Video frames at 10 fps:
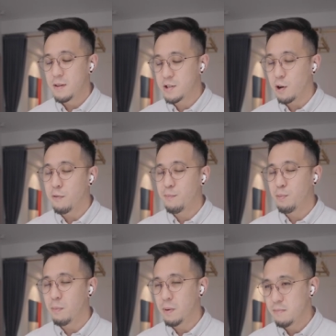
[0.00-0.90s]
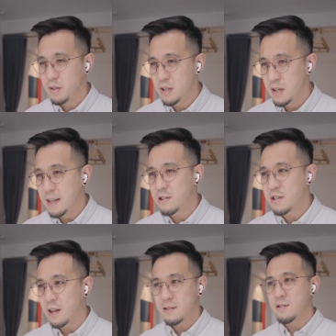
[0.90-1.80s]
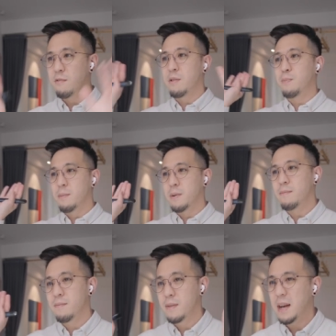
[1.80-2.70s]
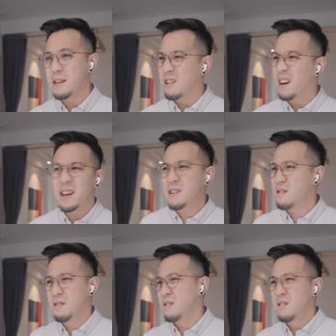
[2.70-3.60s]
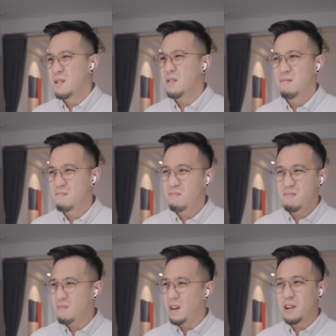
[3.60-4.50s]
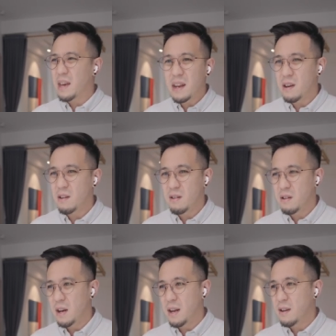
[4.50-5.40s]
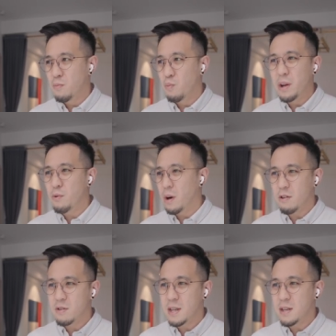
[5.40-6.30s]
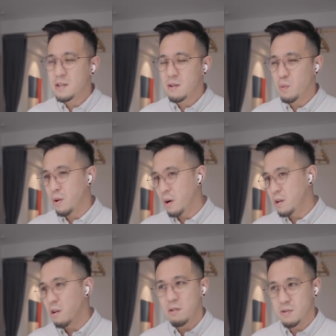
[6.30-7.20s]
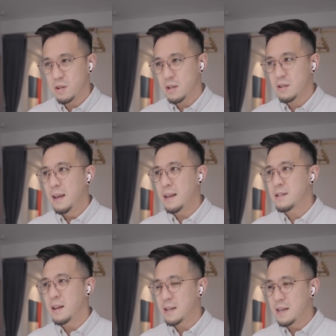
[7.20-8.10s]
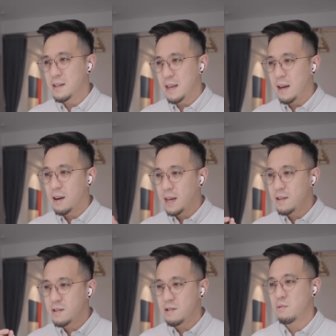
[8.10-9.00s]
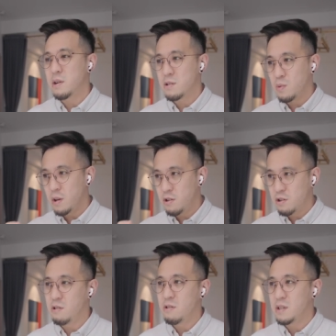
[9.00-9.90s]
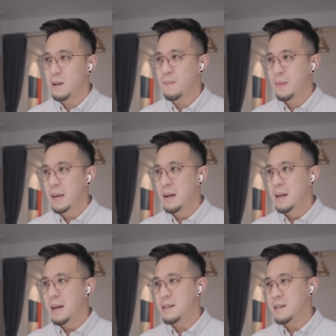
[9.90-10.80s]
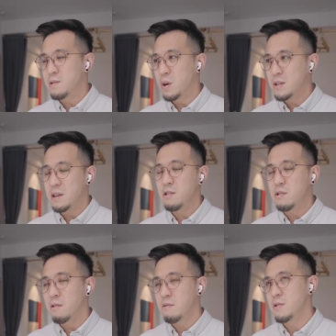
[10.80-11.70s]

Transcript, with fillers: solve problems. They're just like, solve the problem. And you're like, I don't get it. Like, when do I use this? When do I don't use this? And it's like, there are key situations where you should use it, and there's ones that you don't